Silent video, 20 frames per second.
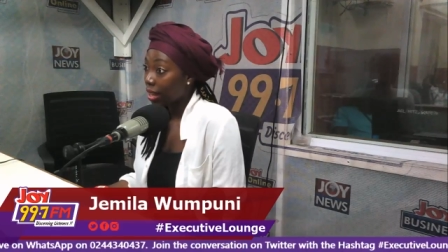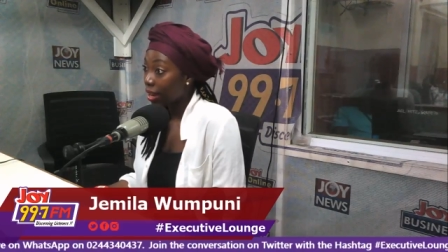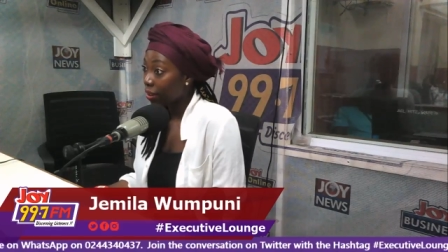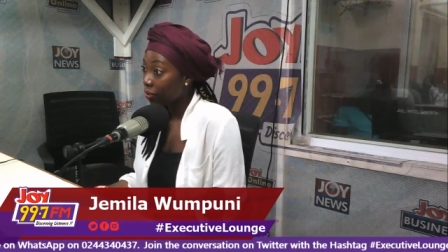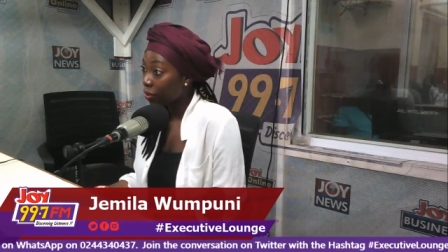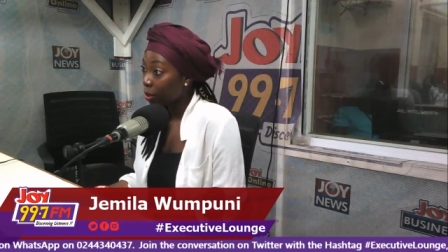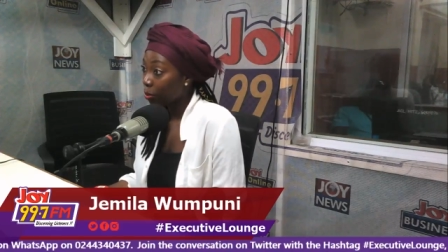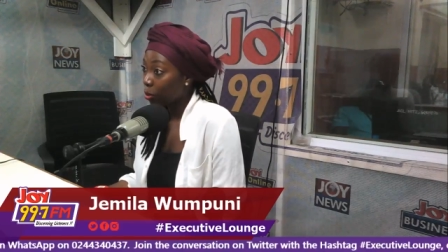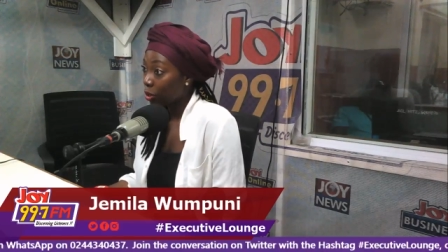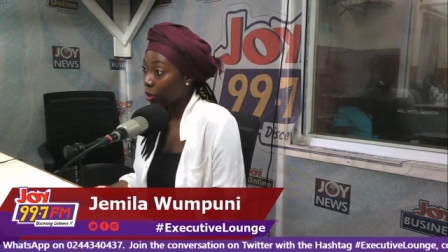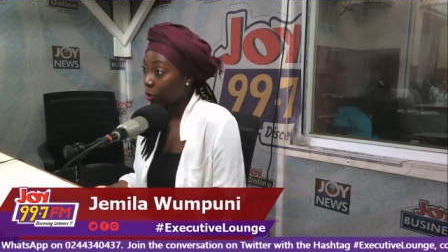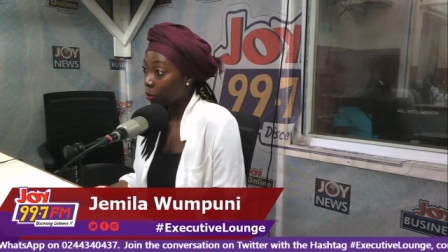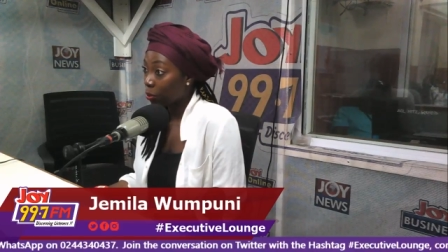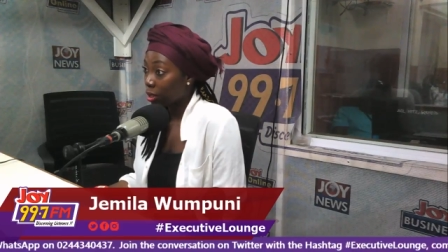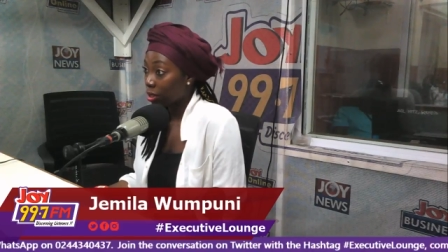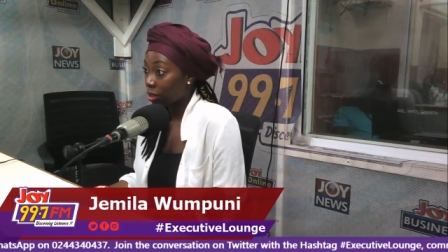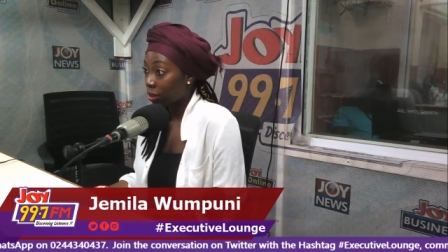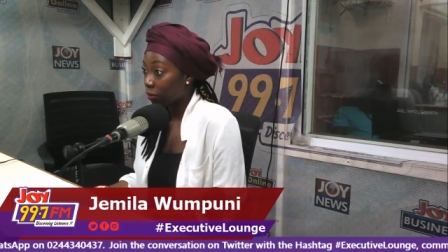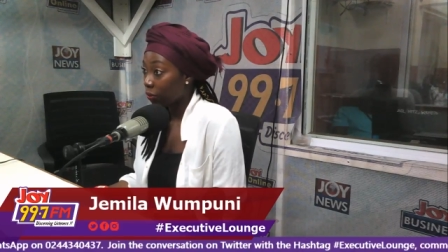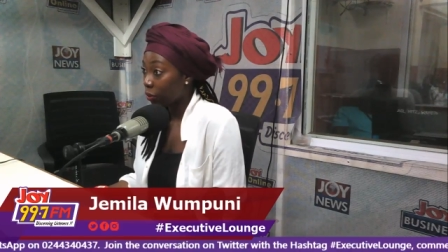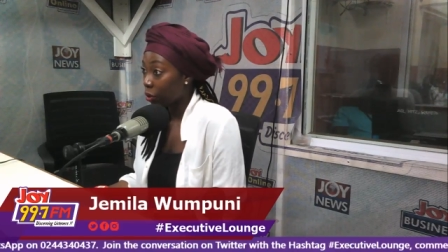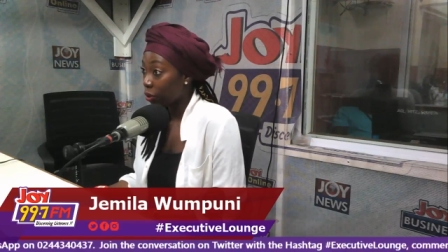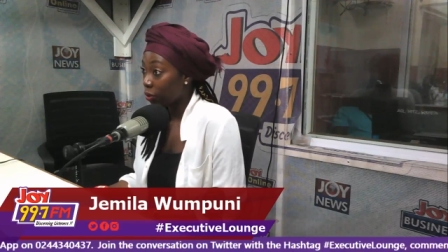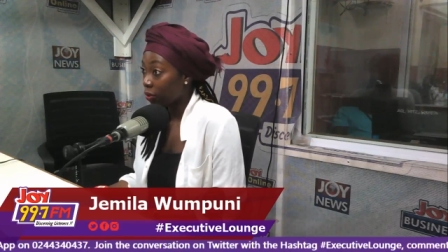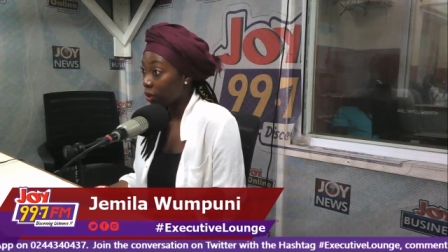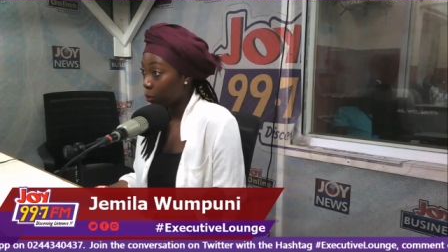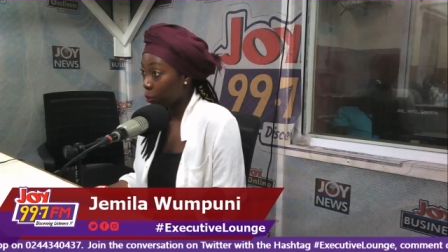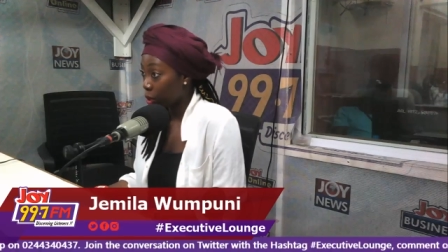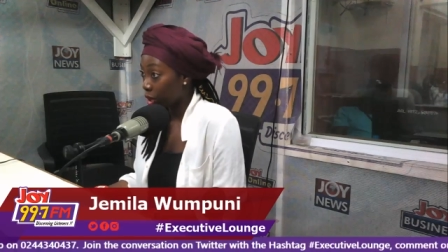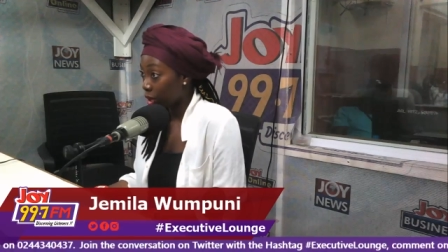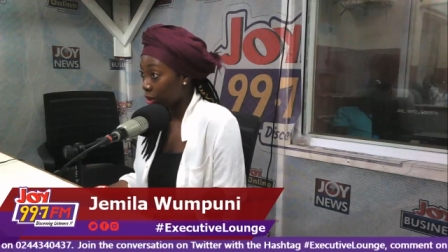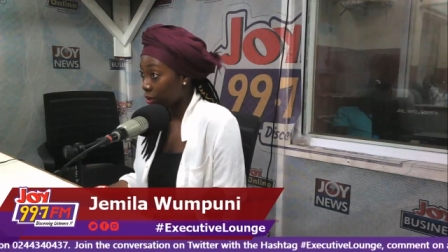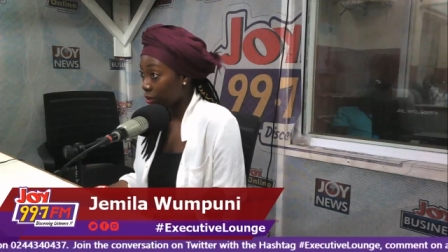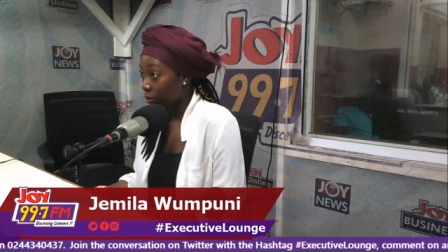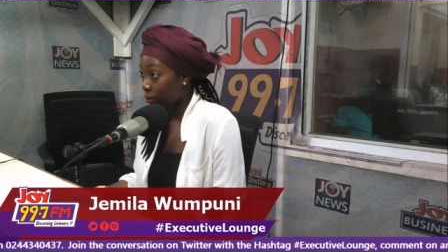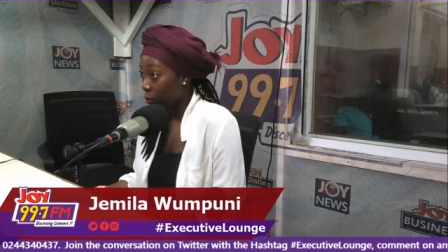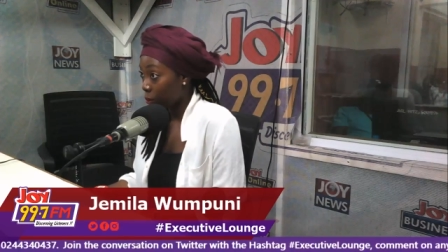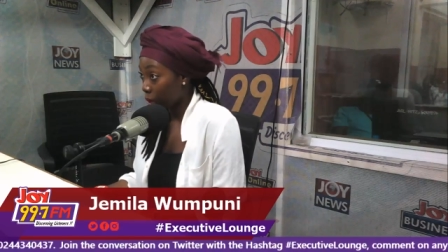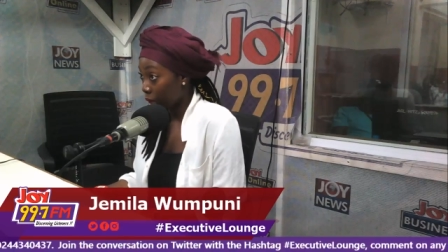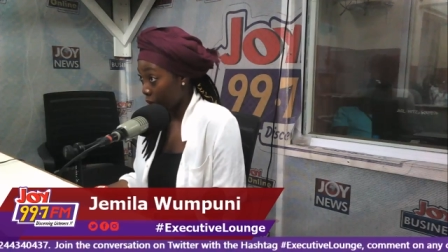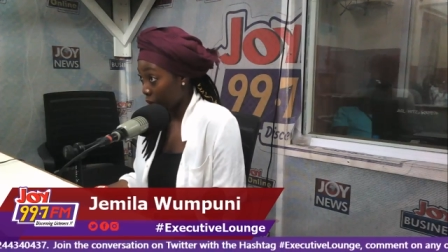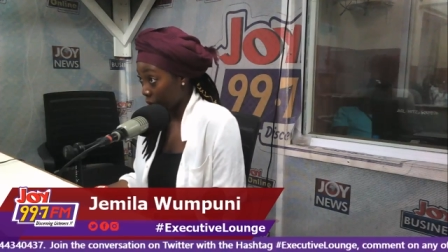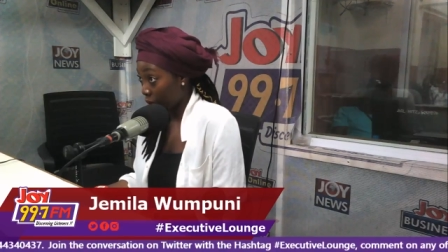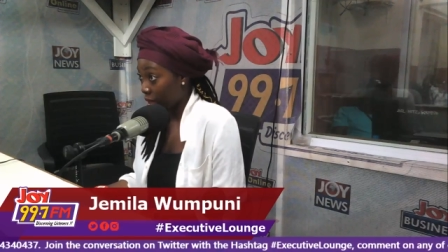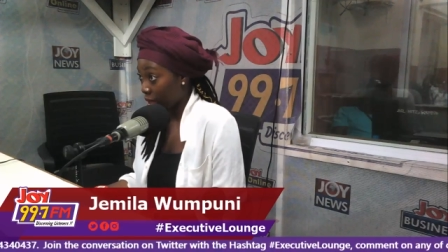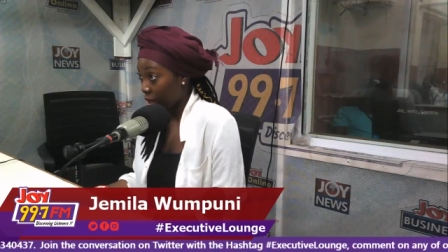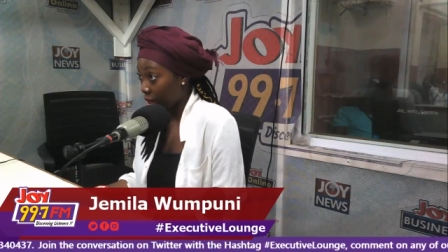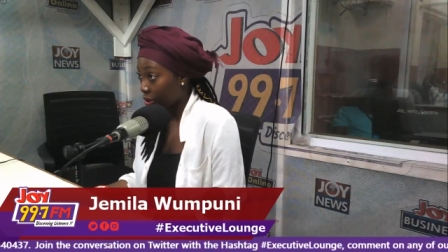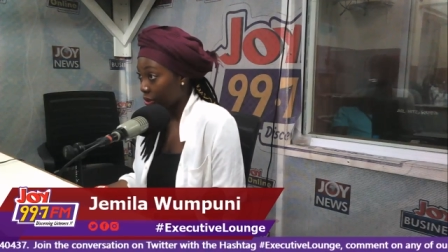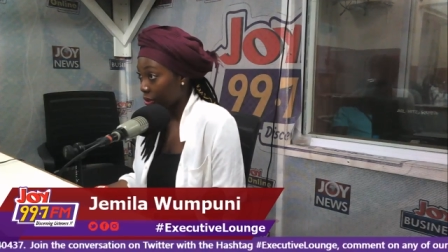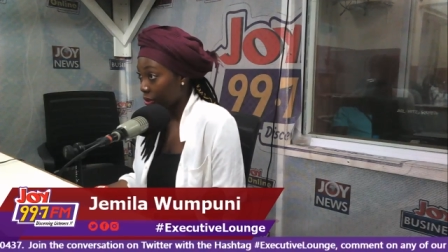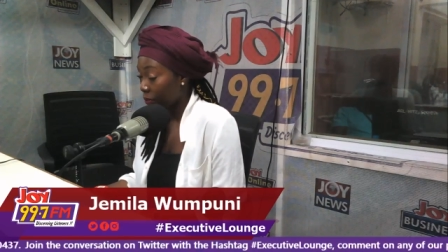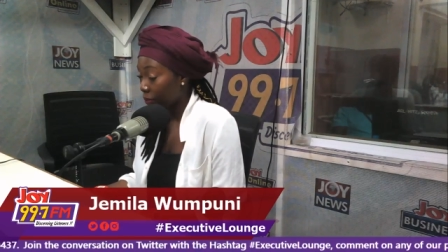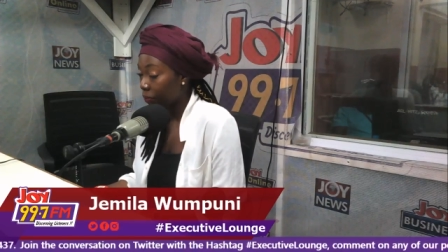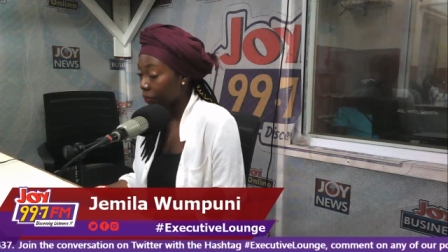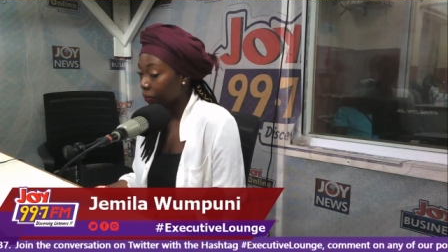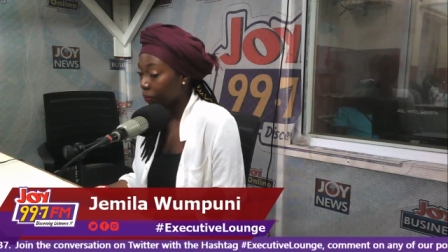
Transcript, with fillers: everybody was involved in one way or the other.